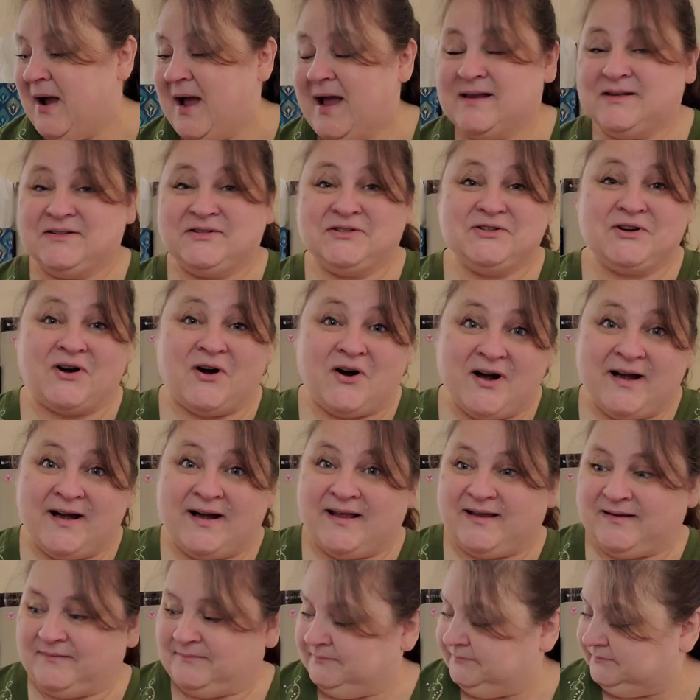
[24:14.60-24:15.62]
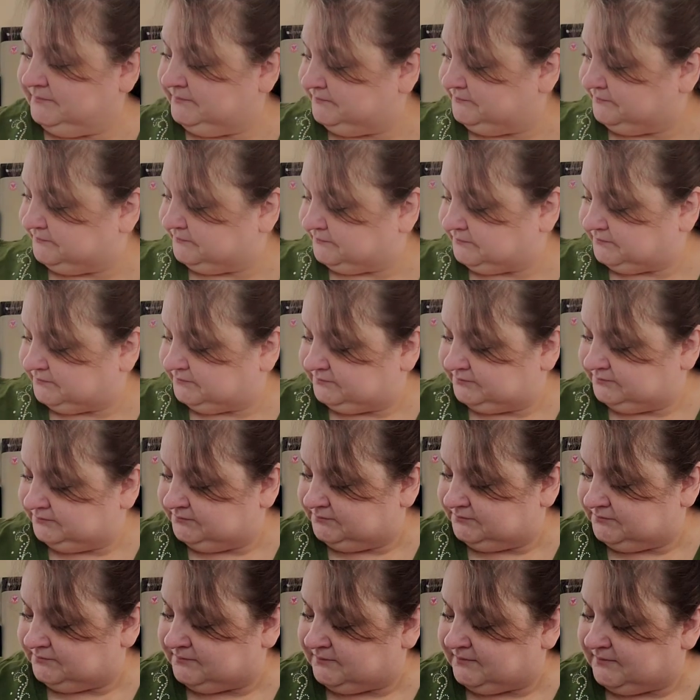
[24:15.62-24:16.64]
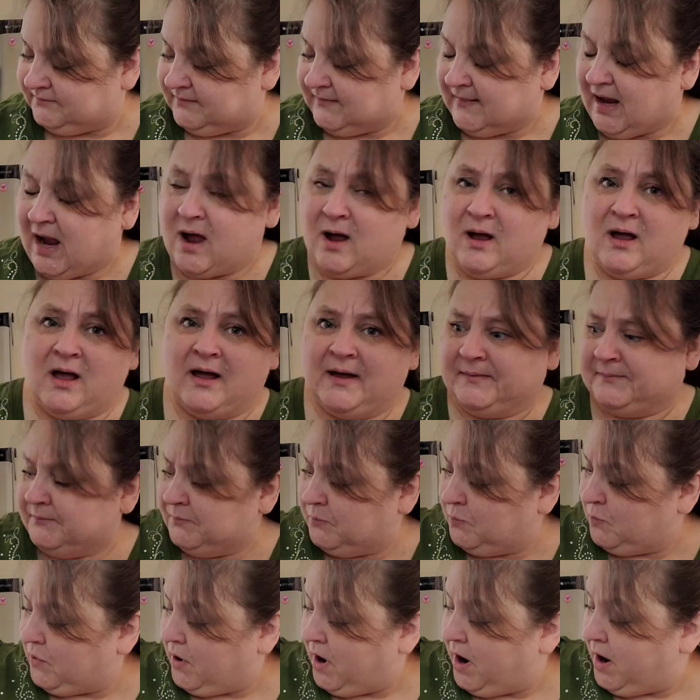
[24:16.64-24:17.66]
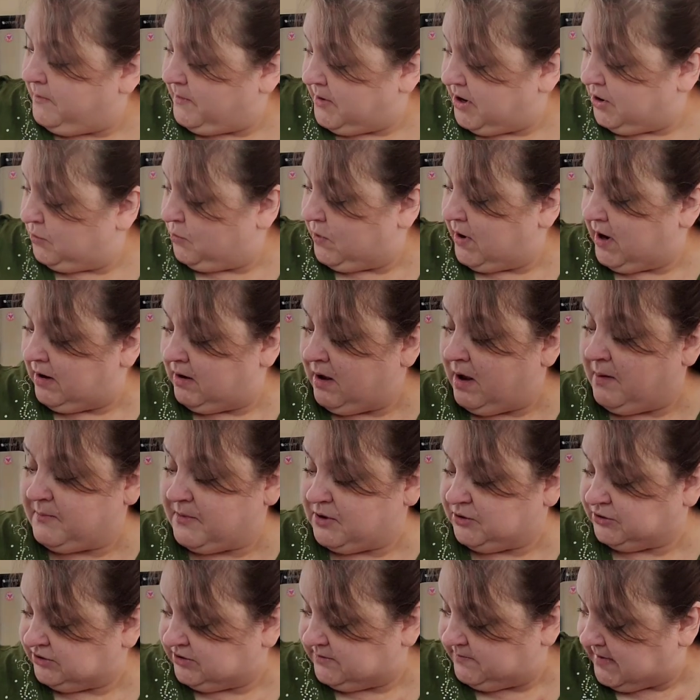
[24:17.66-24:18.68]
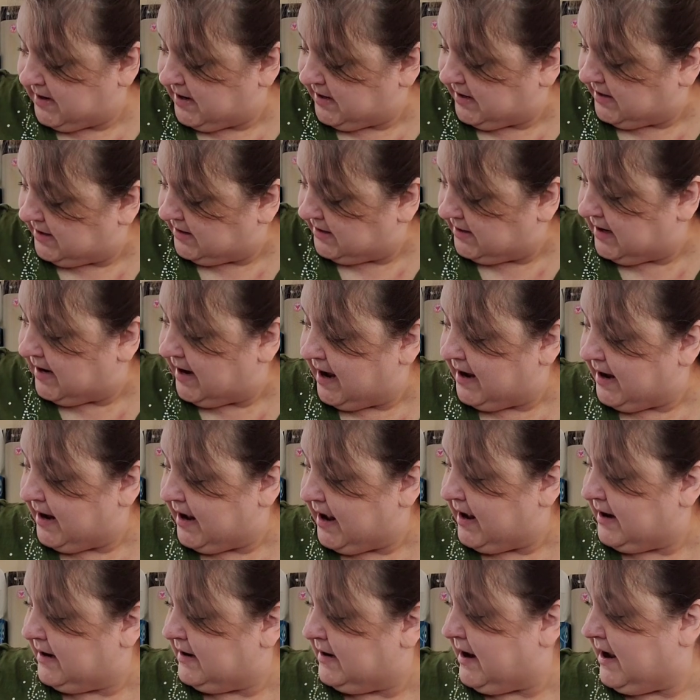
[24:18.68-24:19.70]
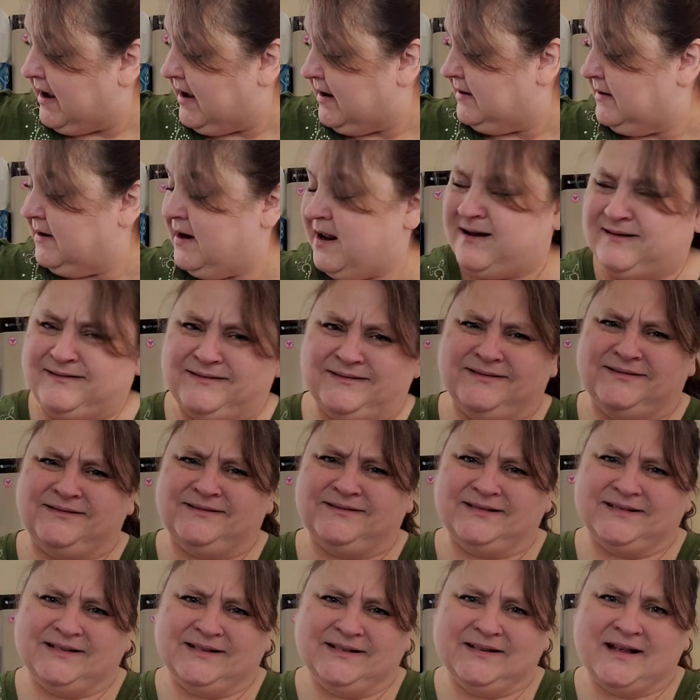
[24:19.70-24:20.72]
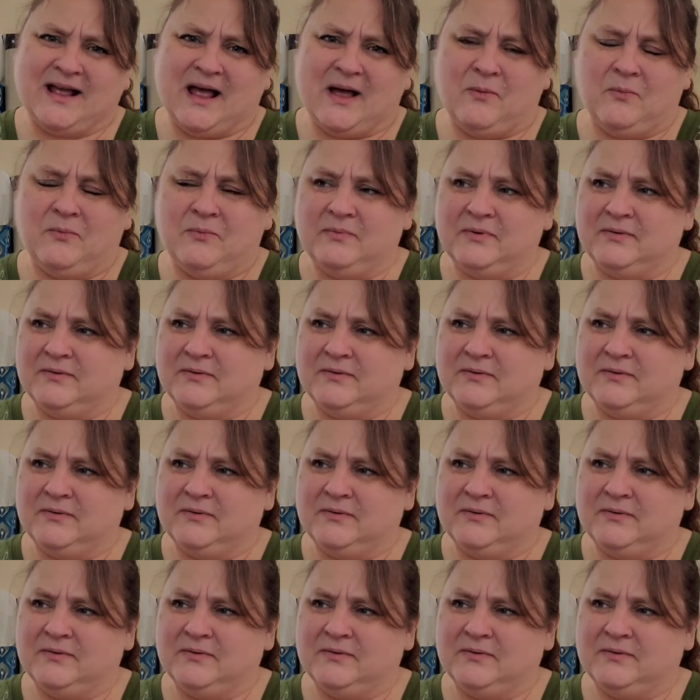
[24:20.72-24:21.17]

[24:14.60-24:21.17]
I started it um, almost, well, almost immediately. I, I, I not, I,